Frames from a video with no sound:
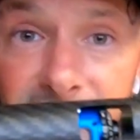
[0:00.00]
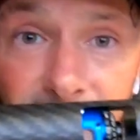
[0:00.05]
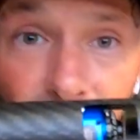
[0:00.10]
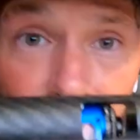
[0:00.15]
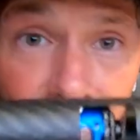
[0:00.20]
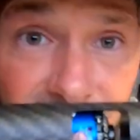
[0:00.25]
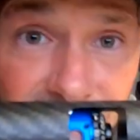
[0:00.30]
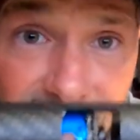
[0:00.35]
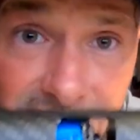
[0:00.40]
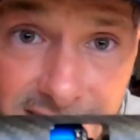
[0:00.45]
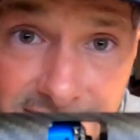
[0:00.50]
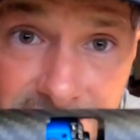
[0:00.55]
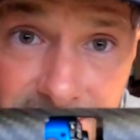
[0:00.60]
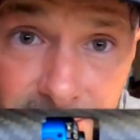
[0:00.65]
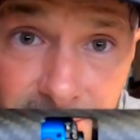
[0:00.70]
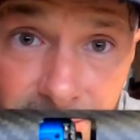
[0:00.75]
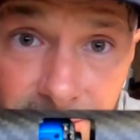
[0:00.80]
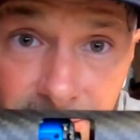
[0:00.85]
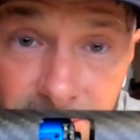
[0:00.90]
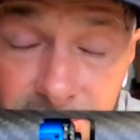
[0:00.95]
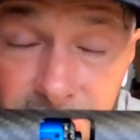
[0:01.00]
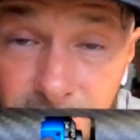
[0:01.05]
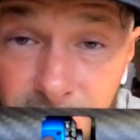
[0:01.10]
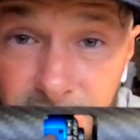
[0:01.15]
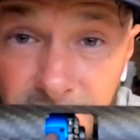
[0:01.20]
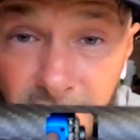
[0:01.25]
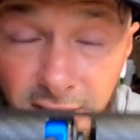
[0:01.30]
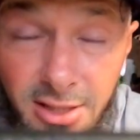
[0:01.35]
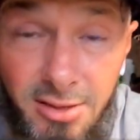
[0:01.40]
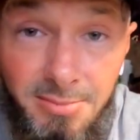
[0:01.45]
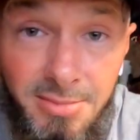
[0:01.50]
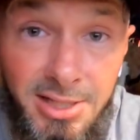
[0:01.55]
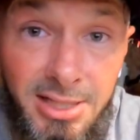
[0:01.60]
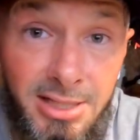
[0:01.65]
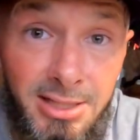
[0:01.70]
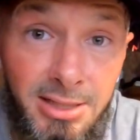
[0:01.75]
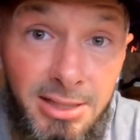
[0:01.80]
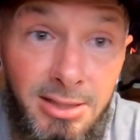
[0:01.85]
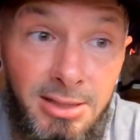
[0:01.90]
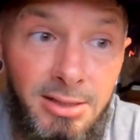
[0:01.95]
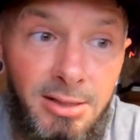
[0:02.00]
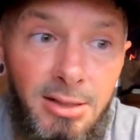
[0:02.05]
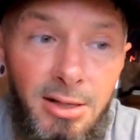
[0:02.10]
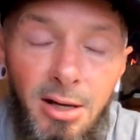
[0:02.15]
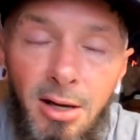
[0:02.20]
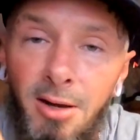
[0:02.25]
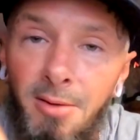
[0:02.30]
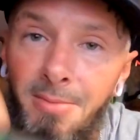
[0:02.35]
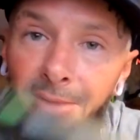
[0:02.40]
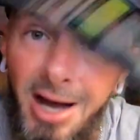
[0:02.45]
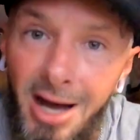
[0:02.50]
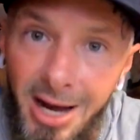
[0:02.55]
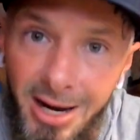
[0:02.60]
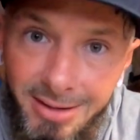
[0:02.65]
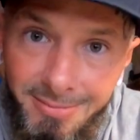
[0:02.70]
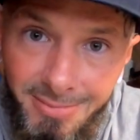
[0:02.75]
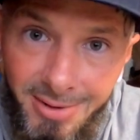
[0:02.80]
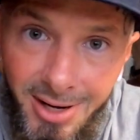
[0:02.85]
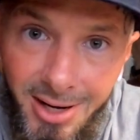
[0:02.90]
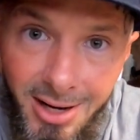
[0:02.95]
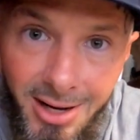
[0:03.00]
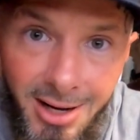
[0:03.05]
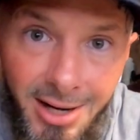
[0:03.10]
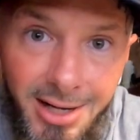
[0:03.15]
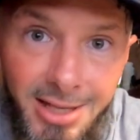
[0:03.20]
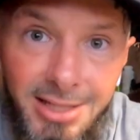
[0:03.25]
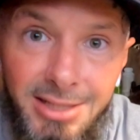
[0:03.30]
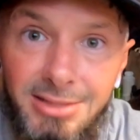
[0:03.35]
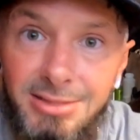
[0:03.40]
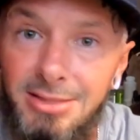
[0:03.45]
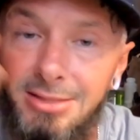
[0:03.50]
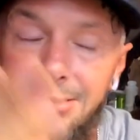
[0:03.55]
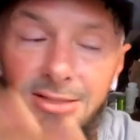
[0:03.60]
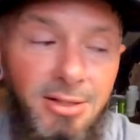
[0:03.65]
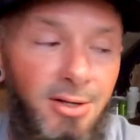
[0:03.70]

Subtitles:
so much easier to tuck them in, hide behind,